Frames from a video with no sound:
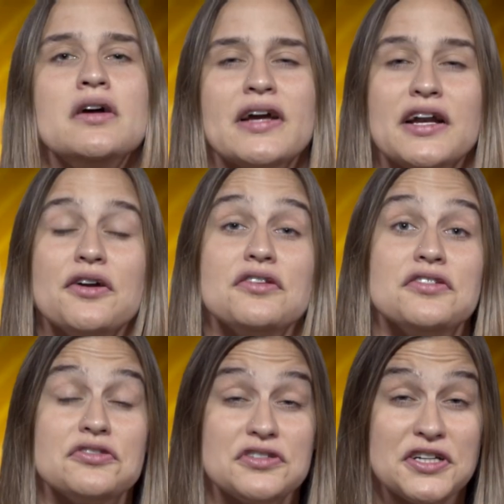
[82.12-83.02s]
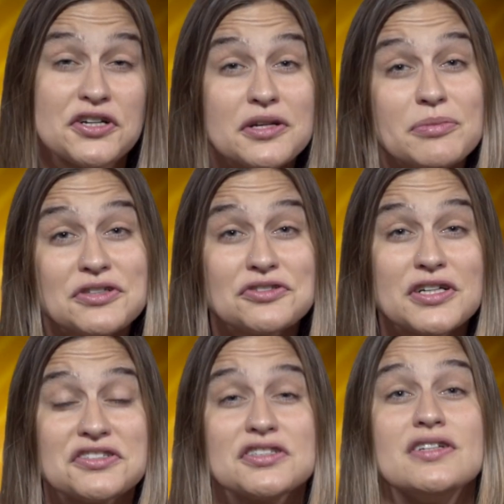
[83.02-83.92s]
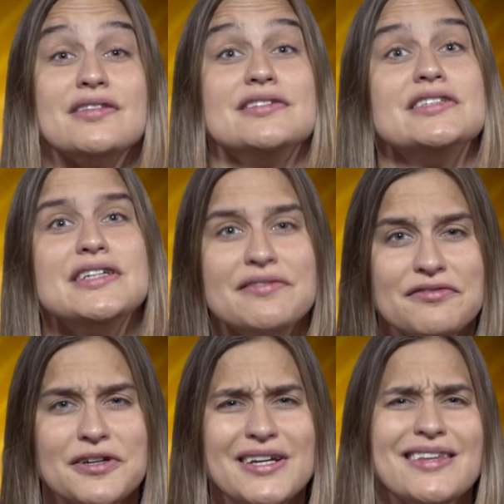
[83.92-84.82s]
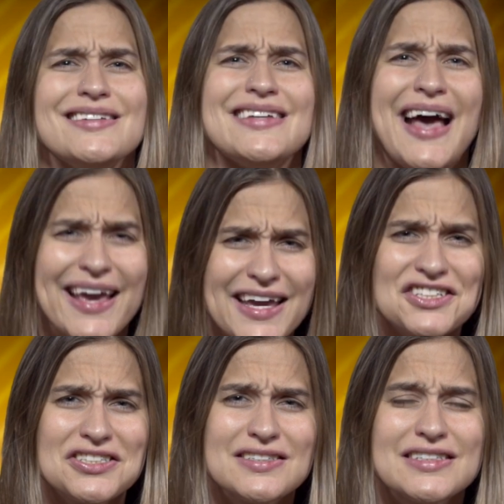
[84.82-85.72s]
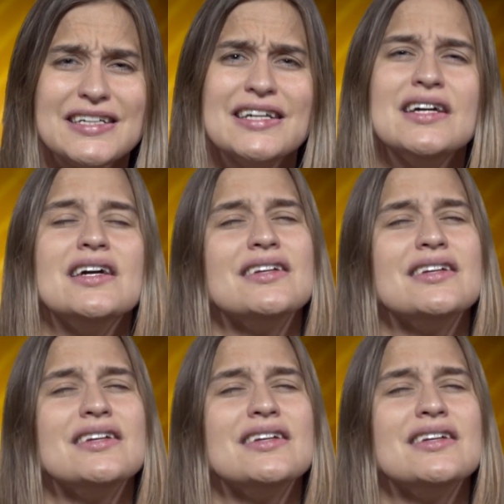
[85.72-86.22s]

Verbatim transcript: got to go to the Social Security Administration, the DMV, the tag agency.